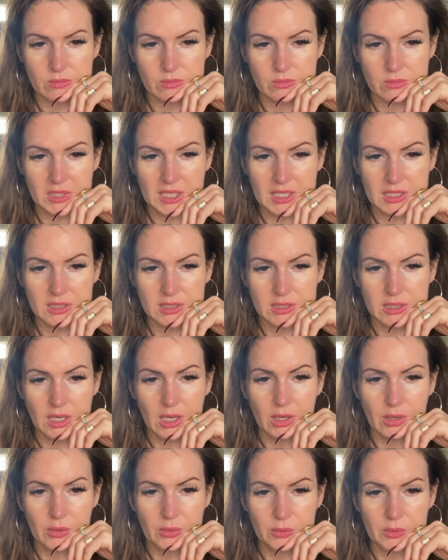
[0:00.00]

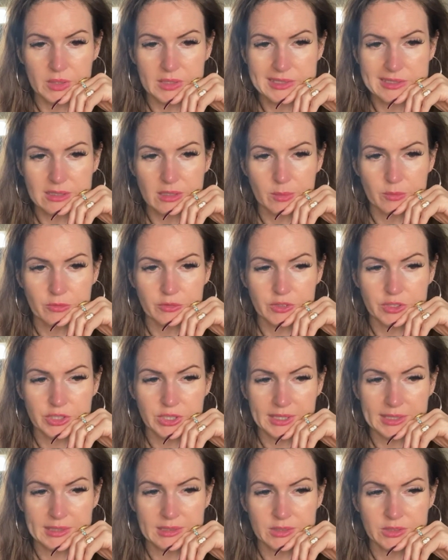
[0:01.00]
know it's time for a
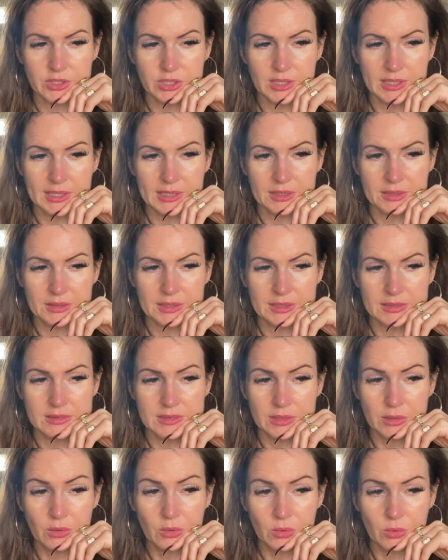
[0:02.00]
change in how they
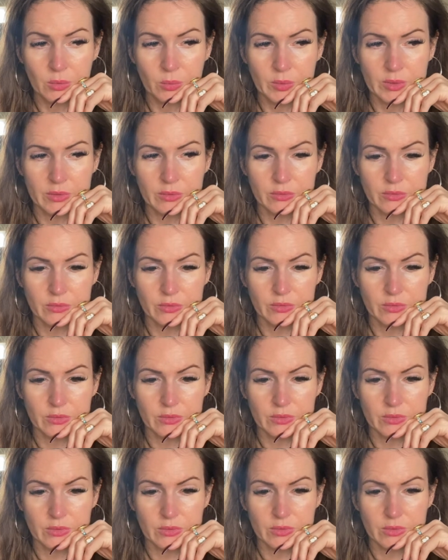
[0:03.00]
deal with
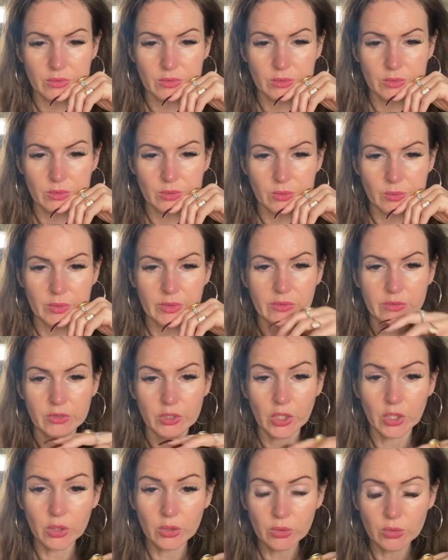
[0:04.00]

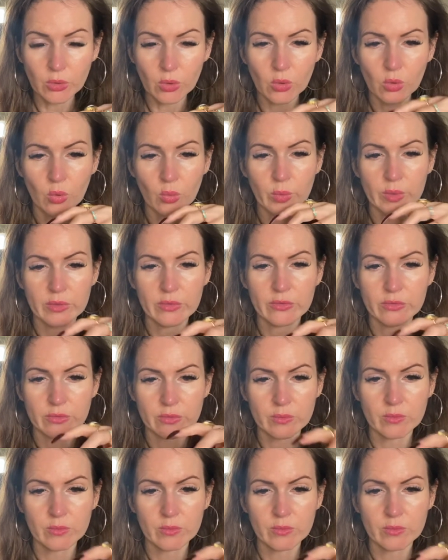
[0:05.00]
you or with,